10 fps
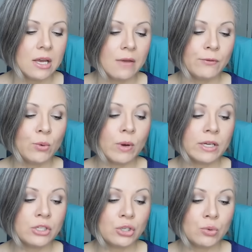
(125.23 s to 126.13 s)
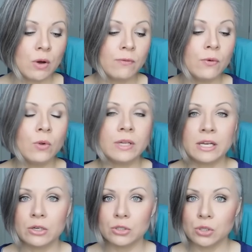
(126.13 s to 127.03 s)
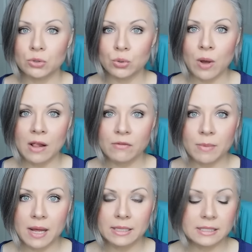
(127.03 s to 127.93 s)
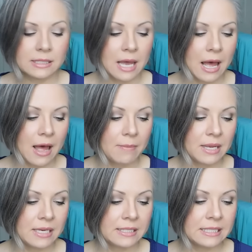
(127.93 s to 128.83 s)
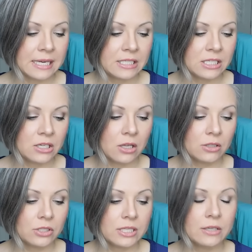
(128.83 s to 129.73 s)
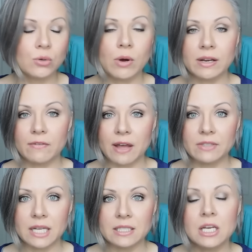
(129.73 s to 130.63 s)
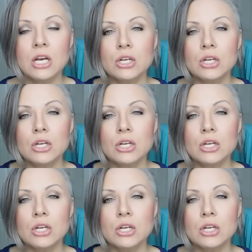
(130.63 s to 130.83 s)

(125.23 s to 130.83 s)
If you wanna do a full year, so 12 months, um, it is $19.25.